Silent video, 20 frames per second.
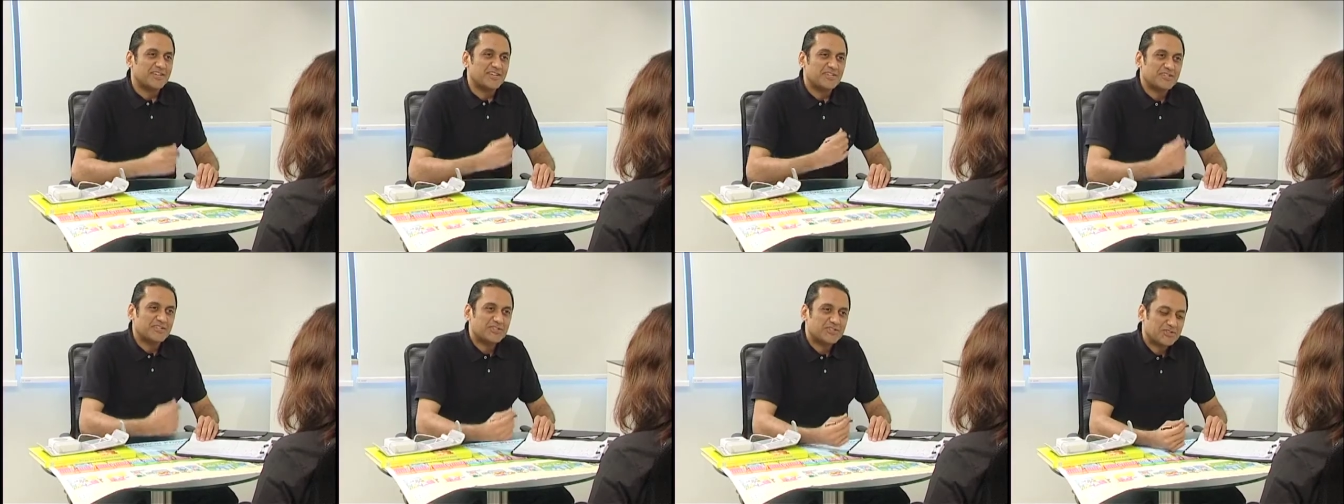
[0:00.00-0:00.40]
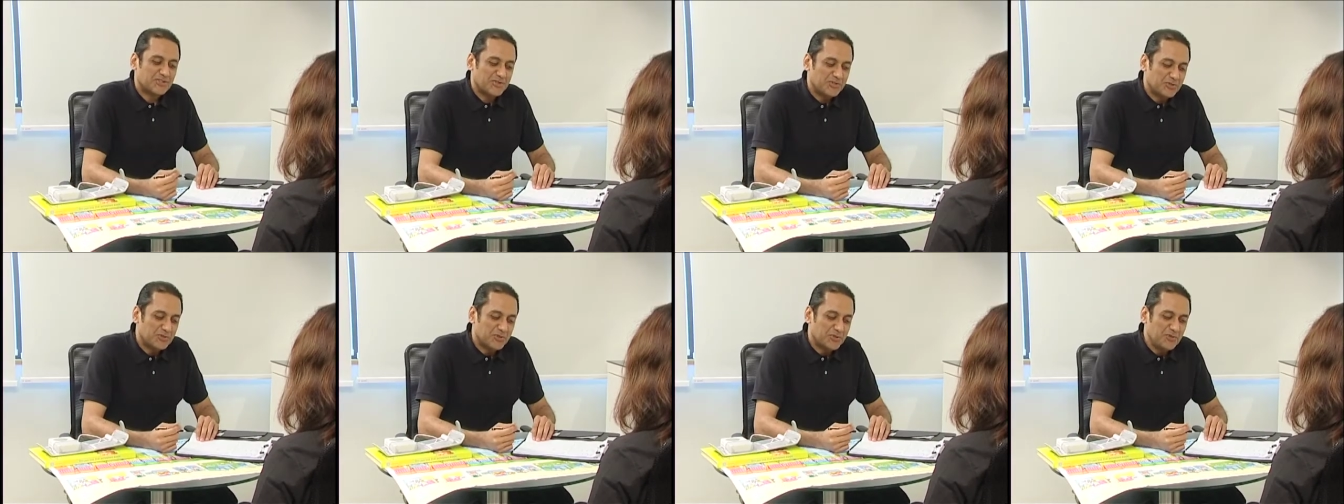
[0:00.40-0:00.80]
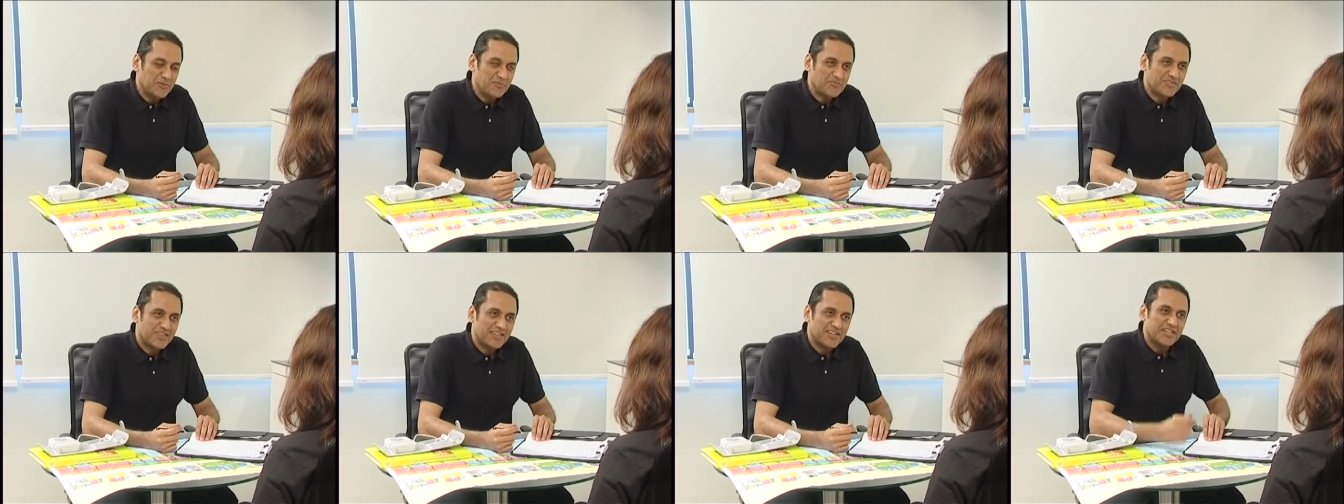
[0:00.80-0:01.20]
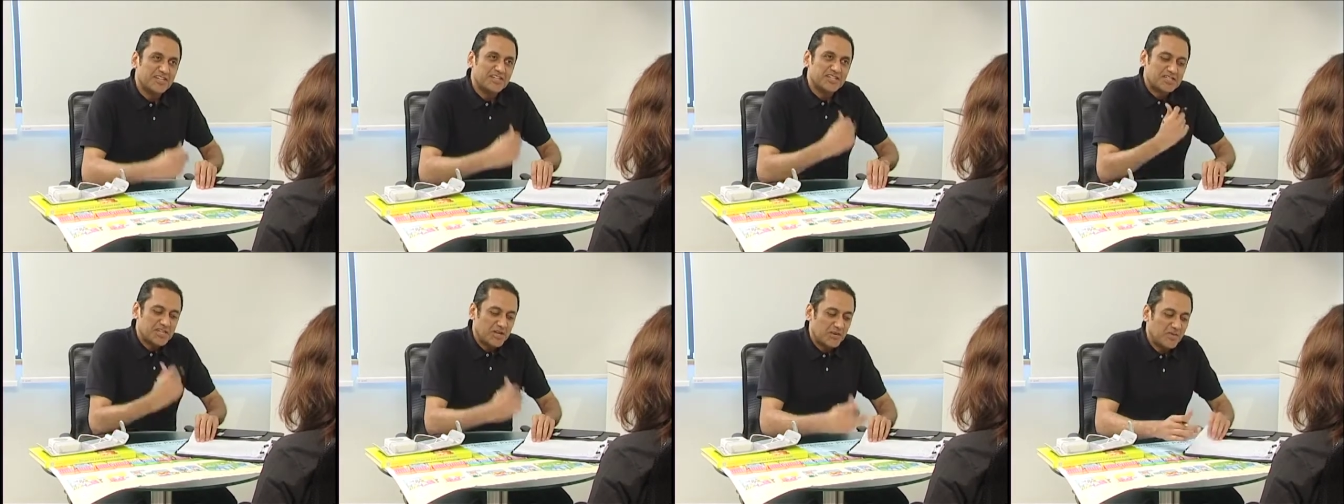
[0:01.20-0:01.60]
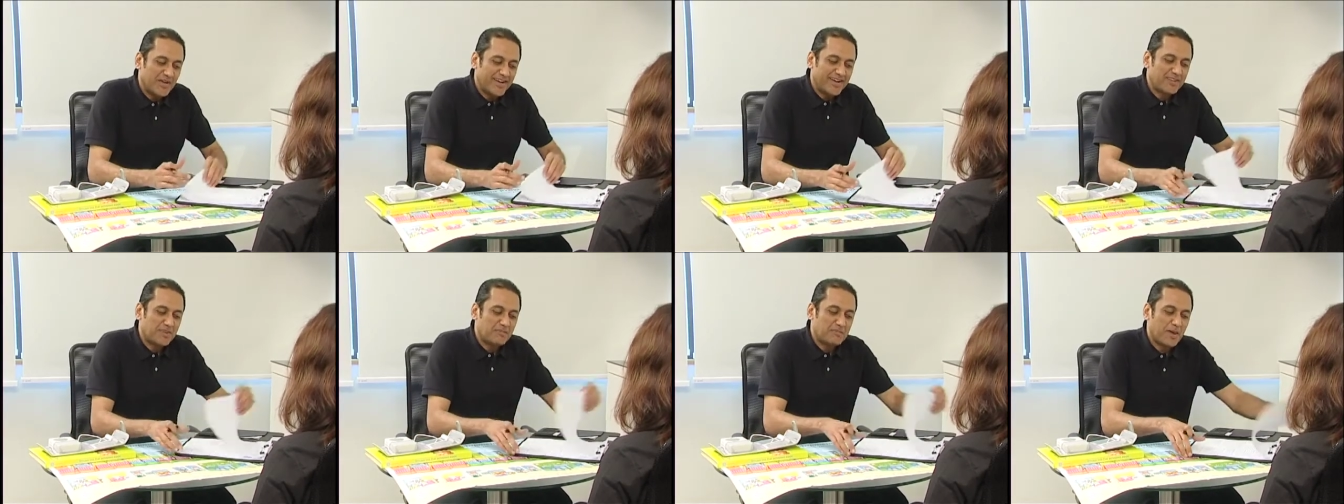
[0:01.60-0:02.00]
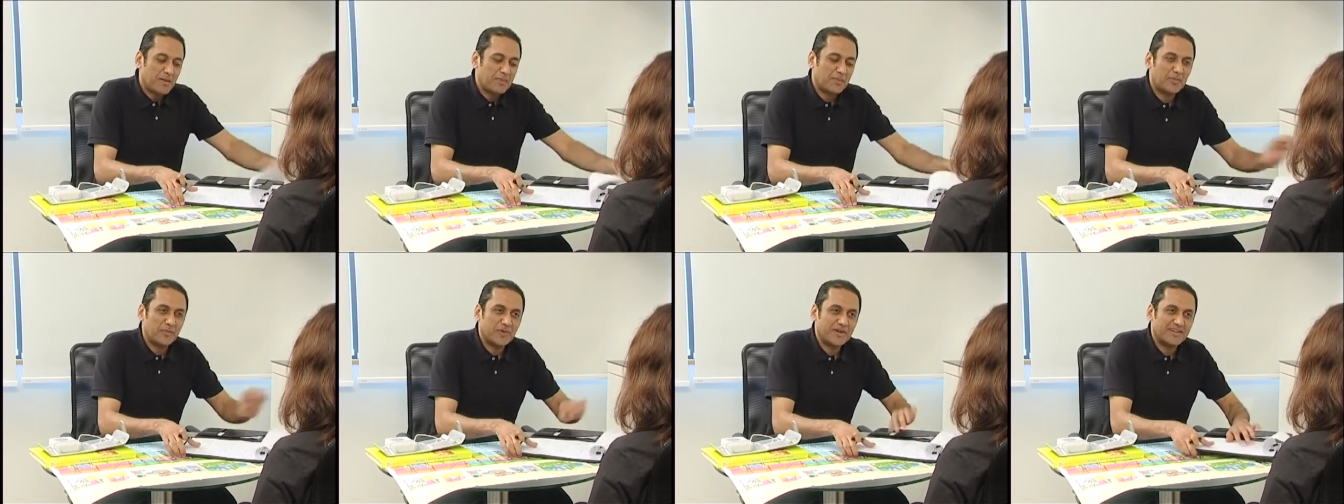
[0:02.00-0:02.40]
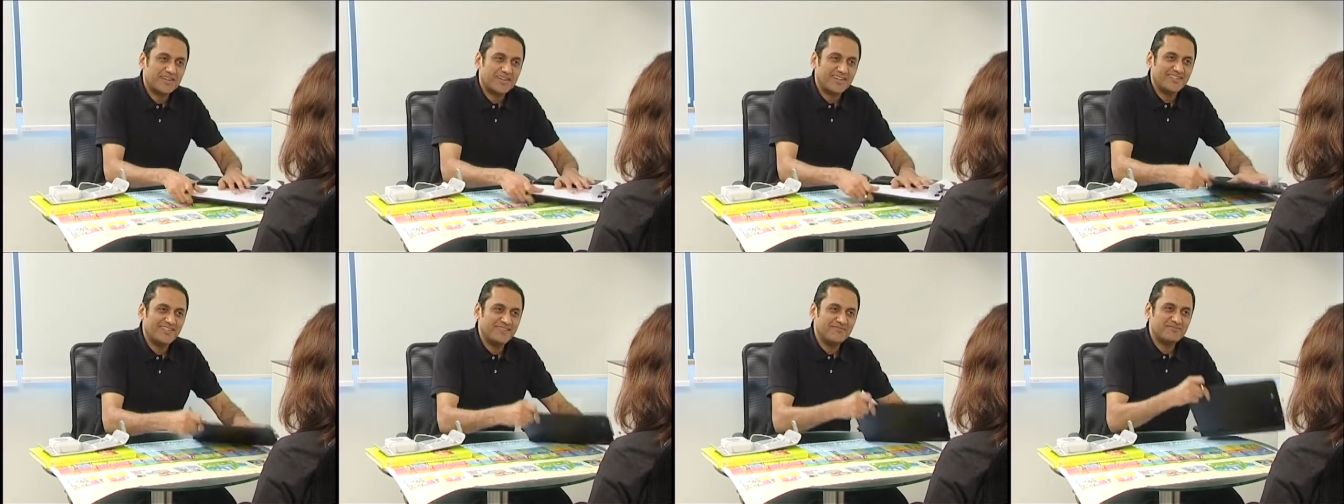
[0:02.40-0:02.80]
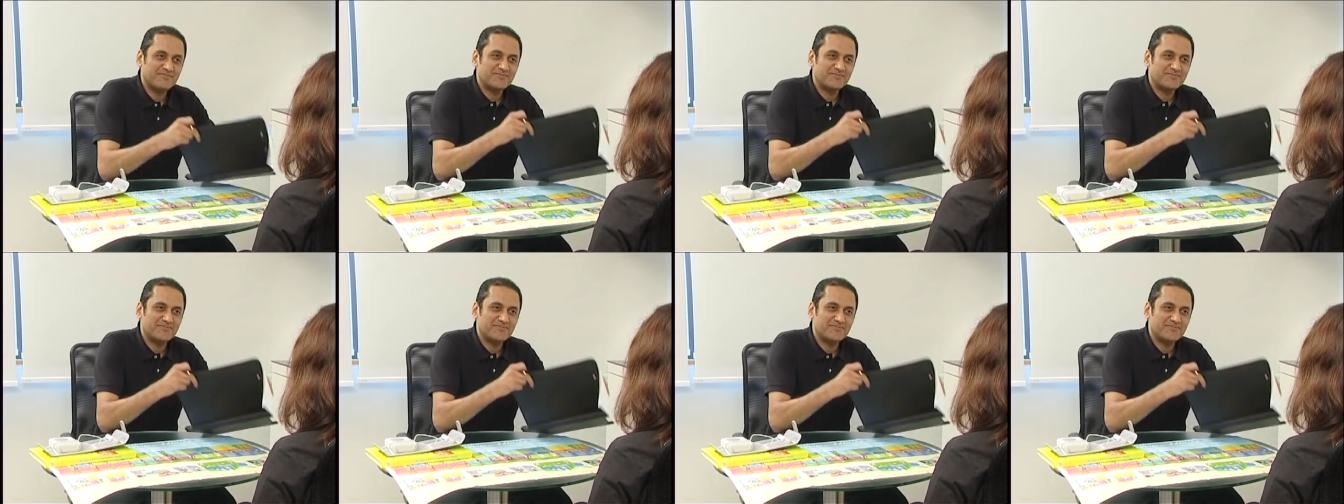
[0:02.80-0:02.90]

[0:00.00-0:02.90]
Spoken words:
So, shall we get the paperwork done